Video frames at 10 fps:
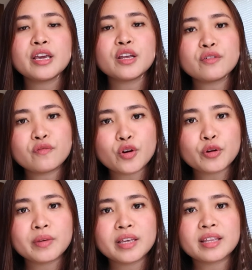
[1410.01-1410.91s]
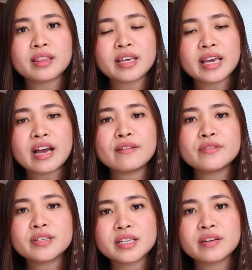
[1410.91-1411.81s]
informing that they have
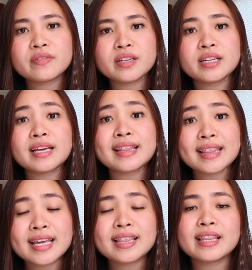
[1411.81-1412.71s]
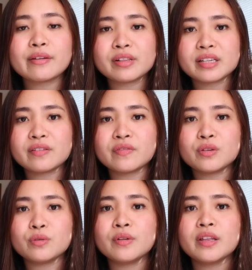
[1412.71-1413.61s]
received it, and then they will give
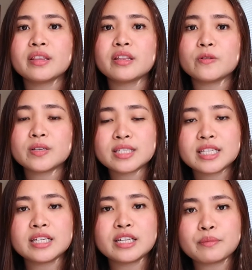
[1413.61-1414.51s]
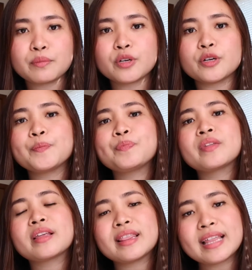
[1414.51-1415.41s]
you the receipt number.
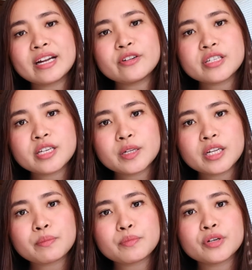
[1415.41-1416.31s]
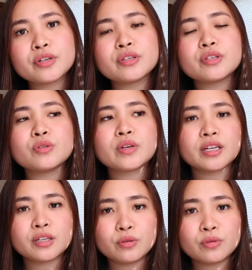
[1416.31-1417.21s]
That receipt number, you
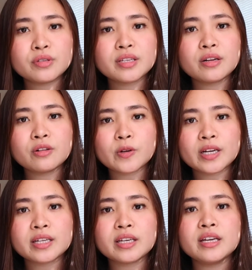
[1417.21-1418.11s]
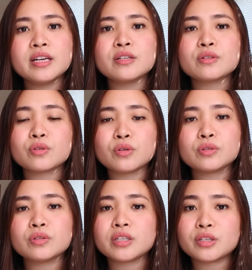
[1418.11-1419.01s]
can use that already to go
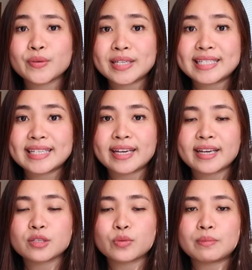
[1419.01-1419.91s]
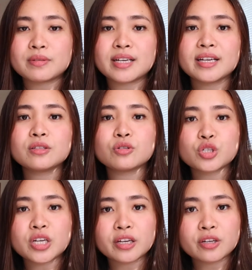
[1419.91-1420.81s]
to the USCIS website to
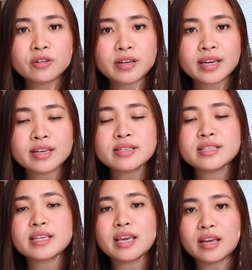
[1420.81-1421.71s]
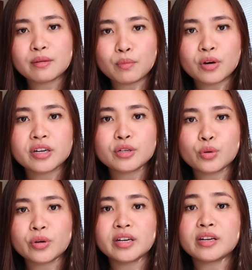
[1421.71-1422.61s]
check your case and
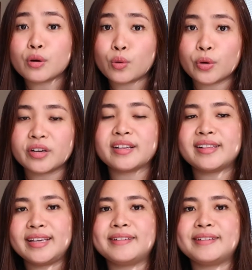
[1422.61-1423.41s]
monitor it accordingly.